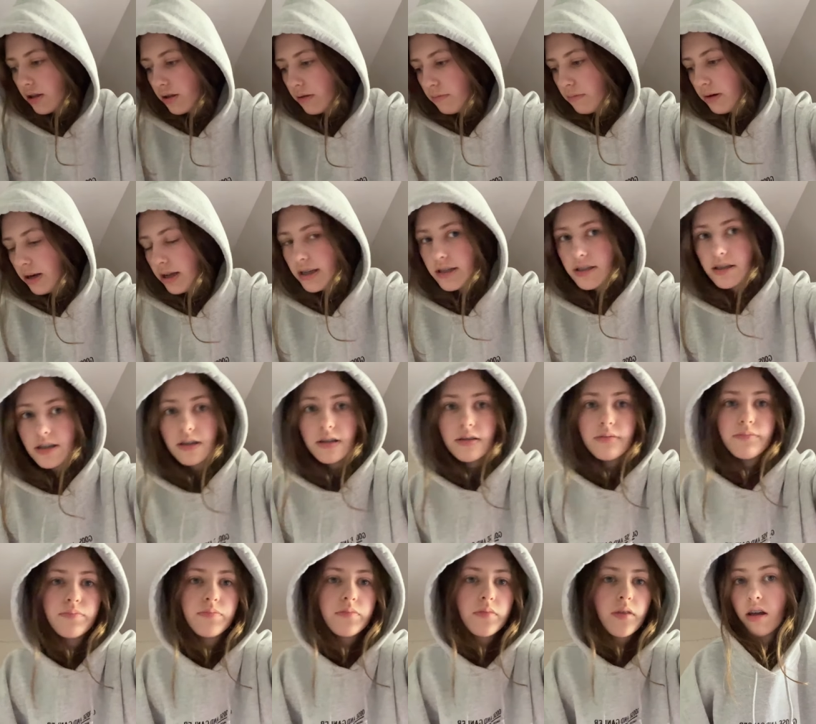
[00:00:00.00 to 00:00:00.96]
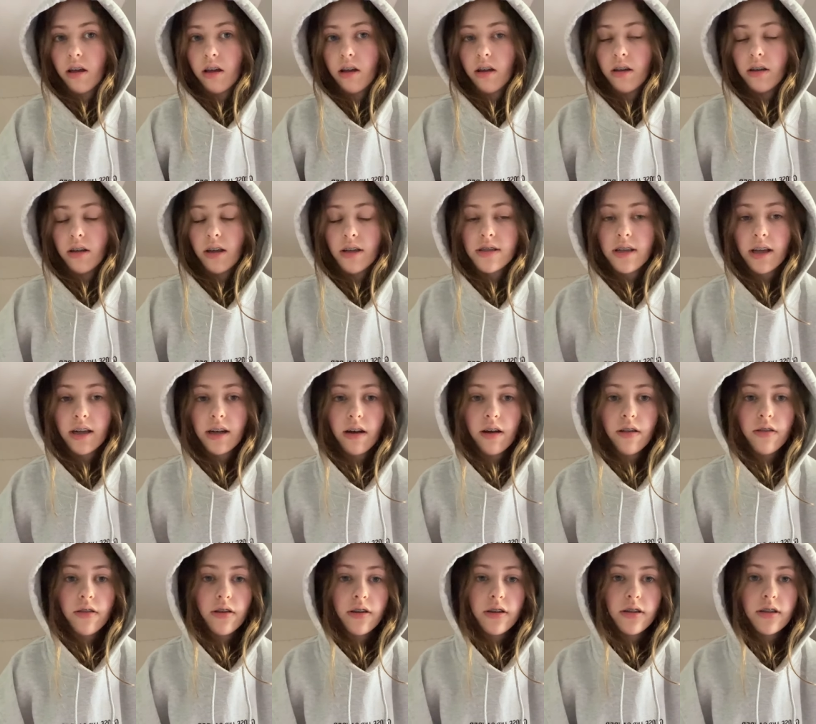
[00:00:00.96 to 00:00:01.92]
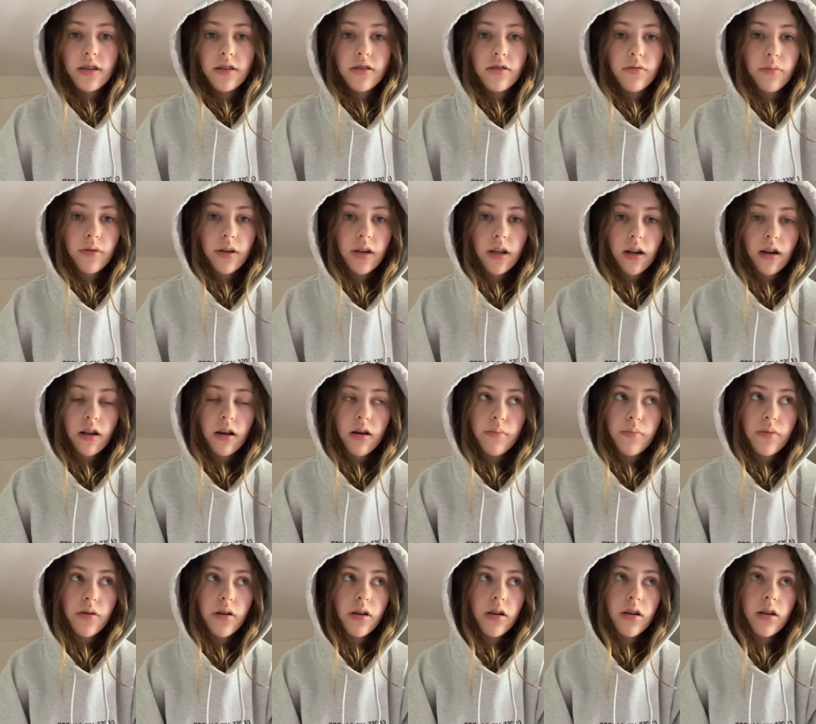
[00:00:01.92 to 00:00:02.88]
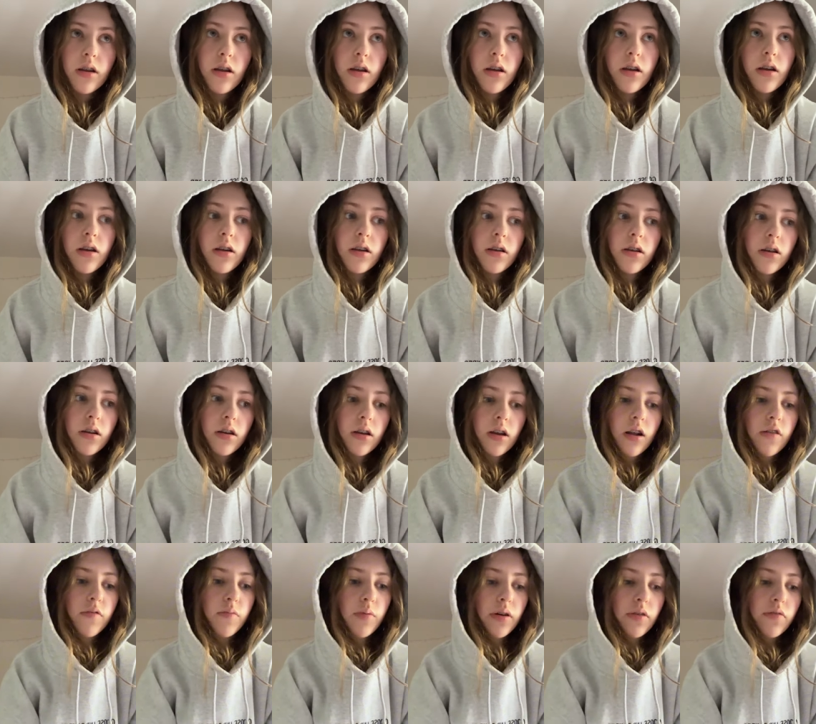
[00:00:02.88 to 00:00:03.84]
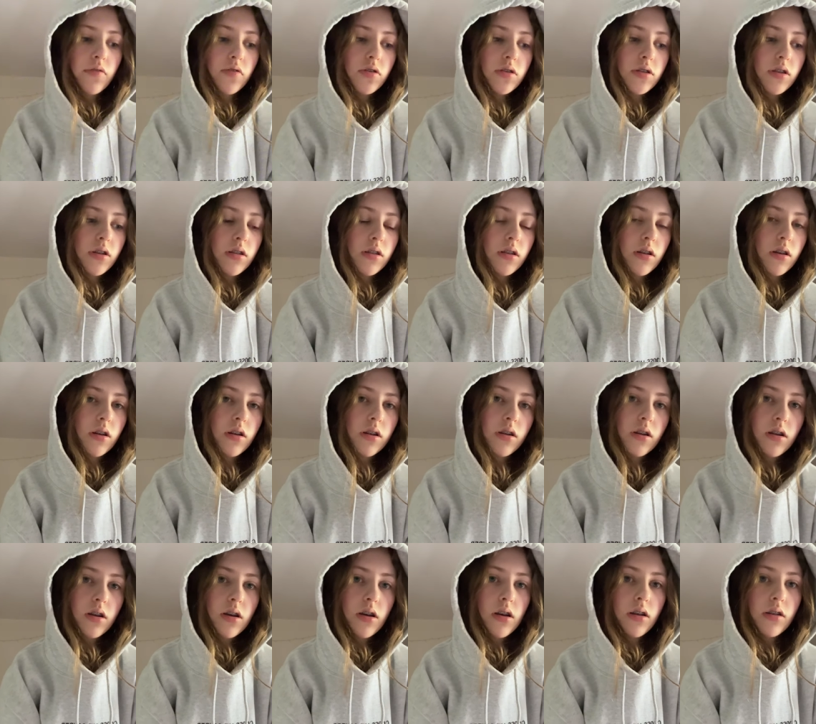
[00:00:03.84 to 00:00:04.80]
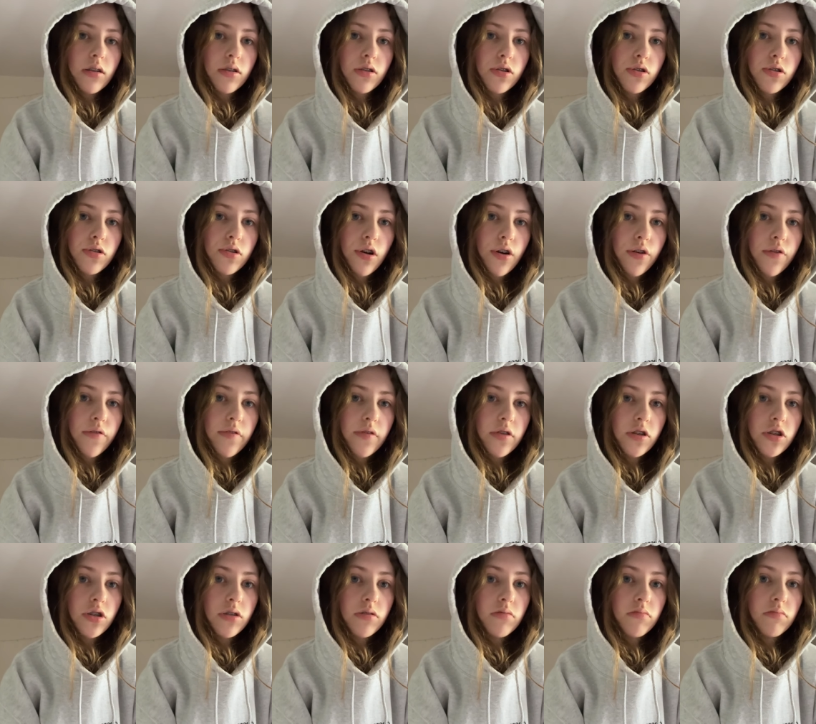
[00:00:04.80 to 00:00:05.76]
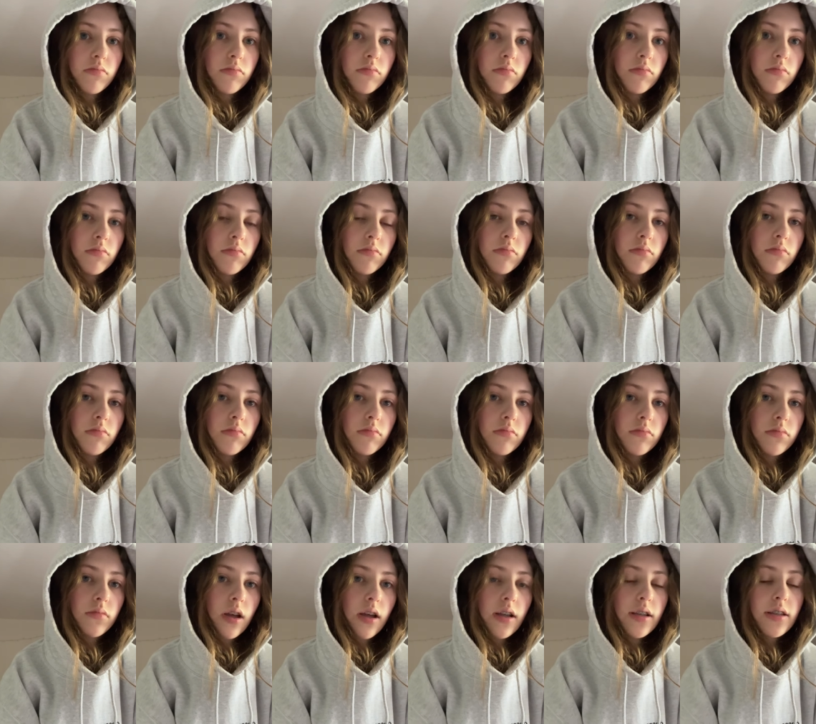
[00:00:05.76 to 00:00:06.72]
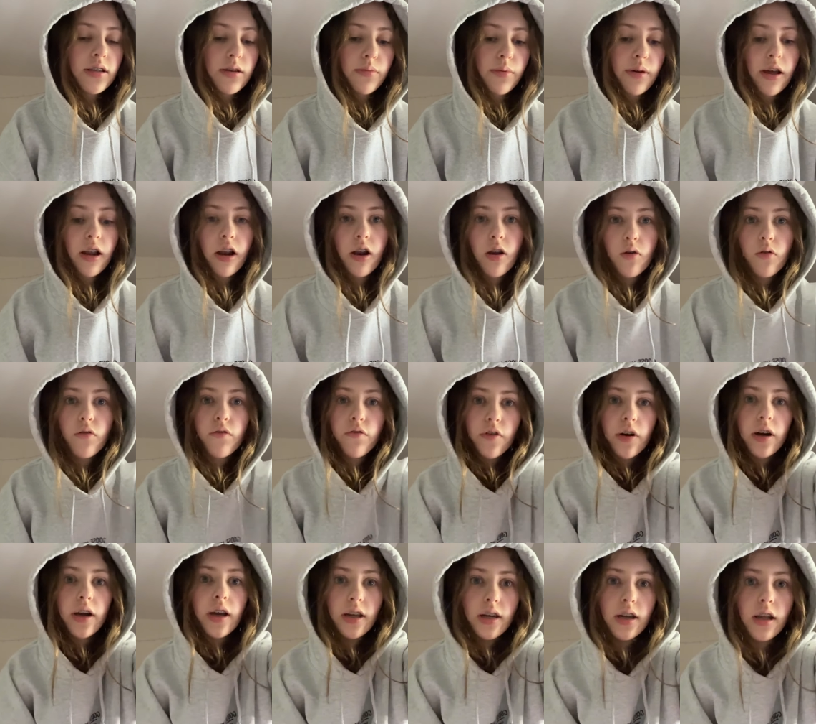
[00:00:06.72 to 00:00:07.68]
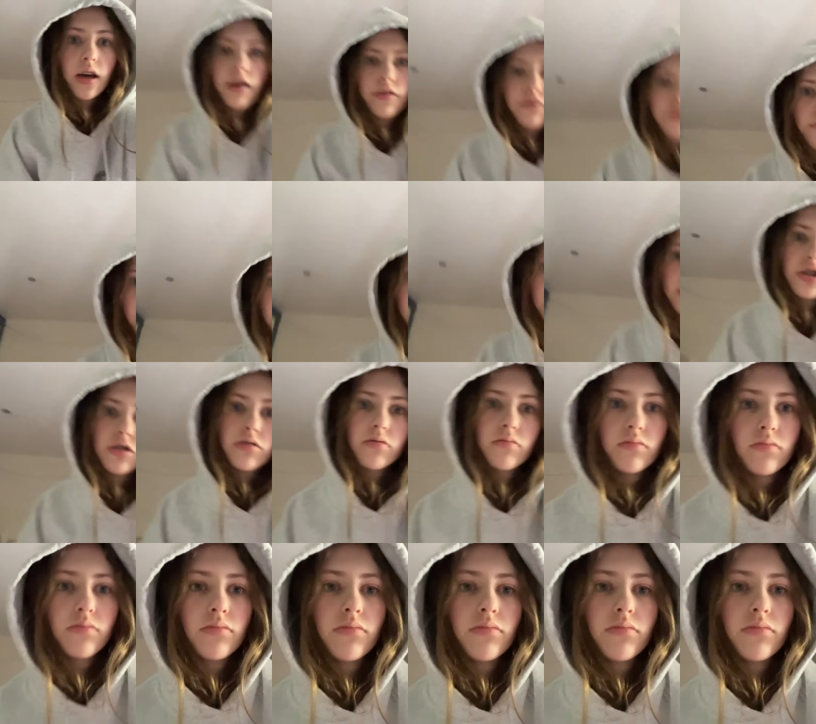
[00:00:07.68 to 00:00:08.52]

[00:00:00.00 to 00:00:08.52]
Bless her. Yeah, it's like 9.30, so I'm gonna get up and have breakfast and then starvation. It's gonna be a long fucking day of vision.